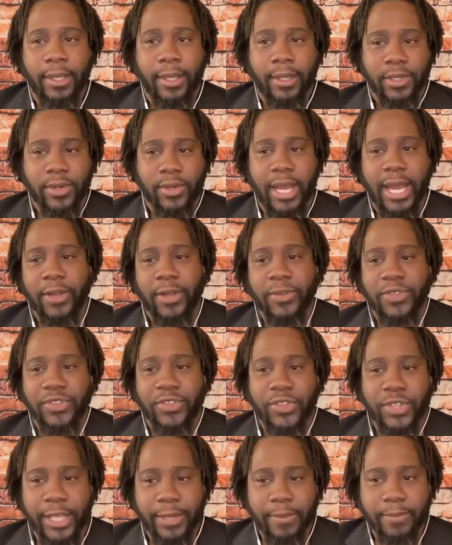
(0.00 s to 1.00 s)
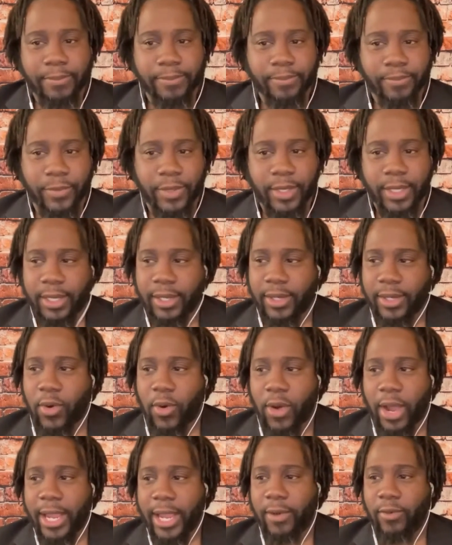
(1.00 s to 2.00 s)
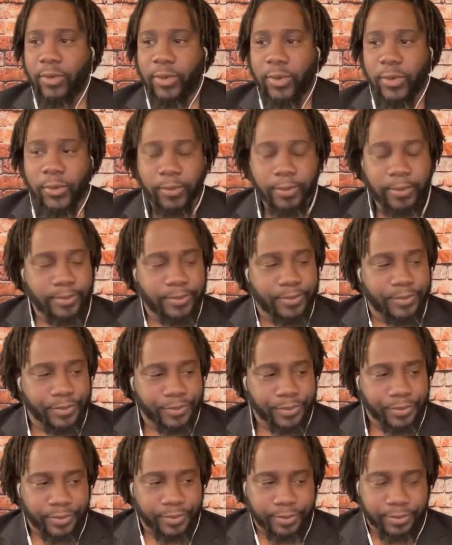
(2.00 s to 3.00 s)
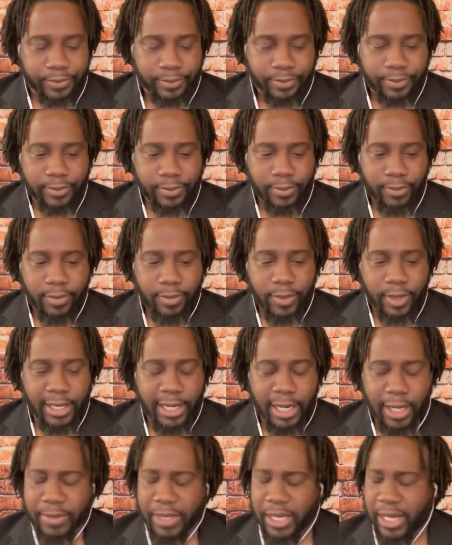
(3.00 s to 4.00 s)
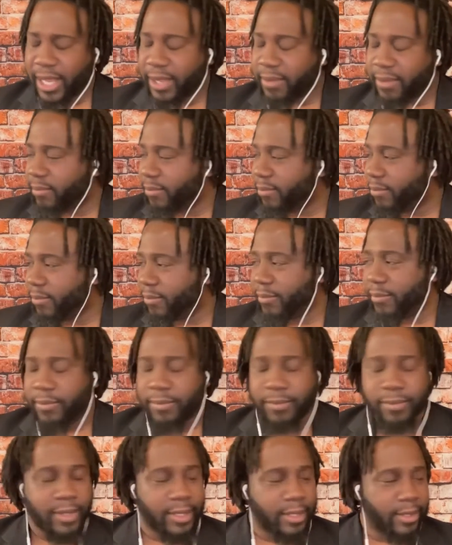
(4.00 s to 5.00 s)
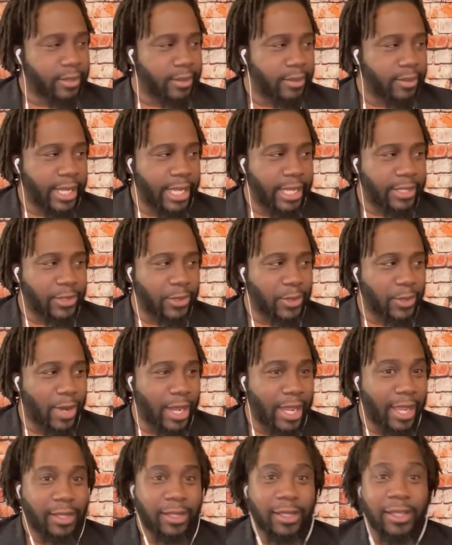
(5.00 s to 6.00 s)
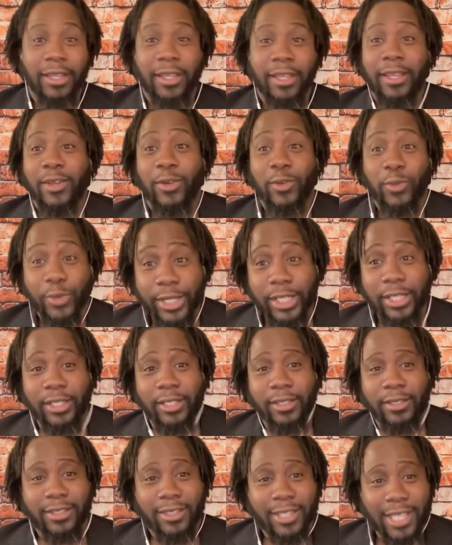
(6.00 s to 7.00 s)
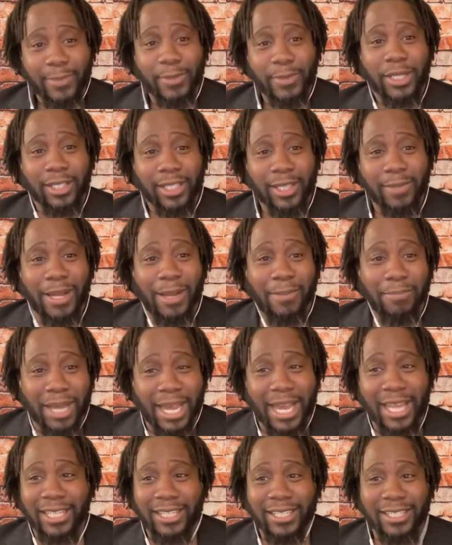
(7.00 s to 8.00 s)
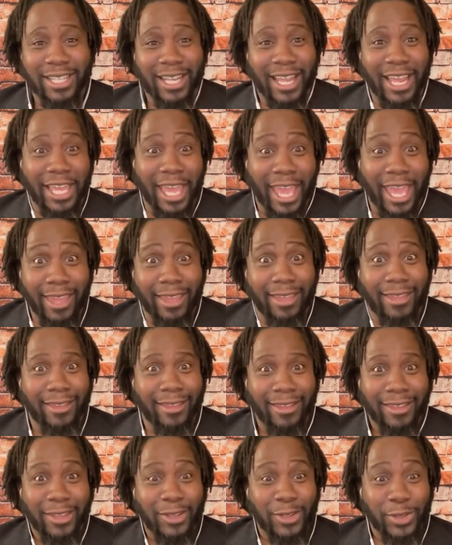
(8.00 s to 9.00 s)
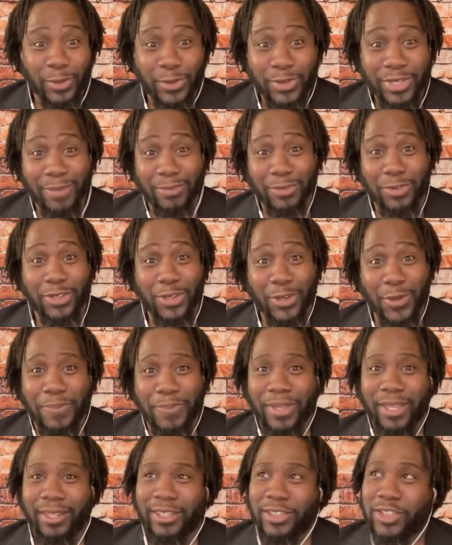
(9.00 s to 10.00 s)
So I'll sit in a quiet room and I'll be like, why y'all so quiet? Really, chemically, my body is like, hey, do something stupid. Let's